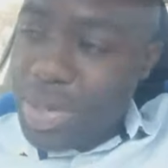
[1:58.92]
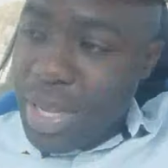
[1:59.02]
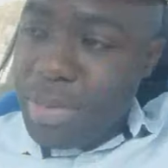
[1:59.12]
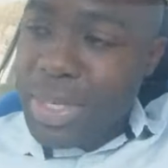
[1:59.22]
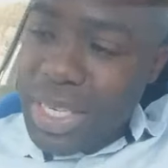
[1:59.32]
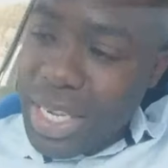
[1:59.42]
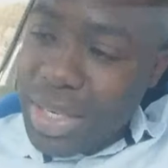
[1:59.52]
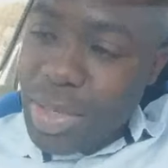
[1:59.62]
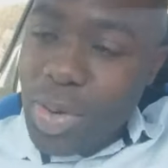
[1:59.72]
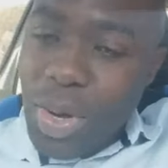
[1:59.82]
to them and said,
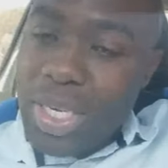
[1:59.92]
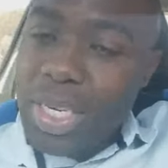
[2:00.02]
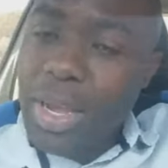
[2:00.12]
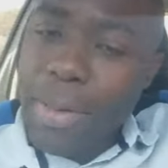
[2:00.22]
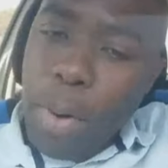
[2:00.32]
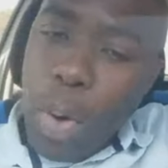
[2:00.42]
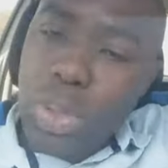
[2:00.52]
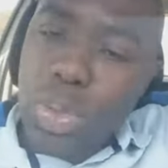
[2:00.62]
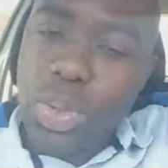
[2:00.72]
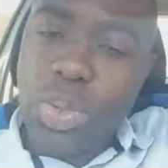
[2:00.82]
you know what,
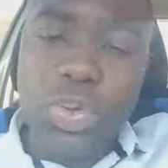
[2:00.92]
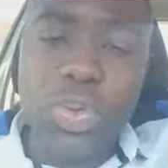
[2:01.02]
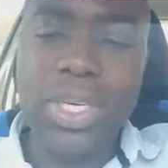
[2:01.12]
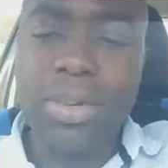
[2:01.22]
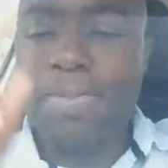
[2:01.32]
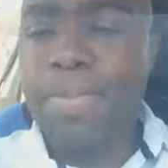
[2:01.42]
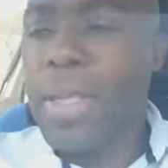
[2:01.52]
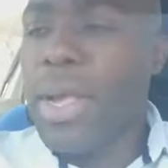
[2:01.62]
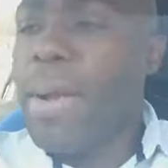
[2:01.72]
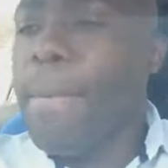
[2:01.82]
post on your Twitter.
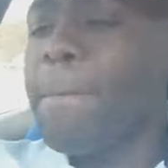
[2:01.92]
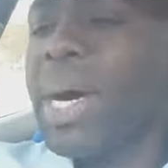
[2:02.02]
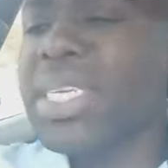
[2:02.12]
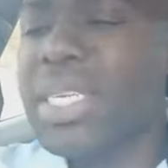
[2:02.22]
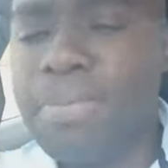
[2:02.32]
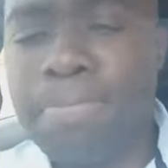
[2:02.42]
But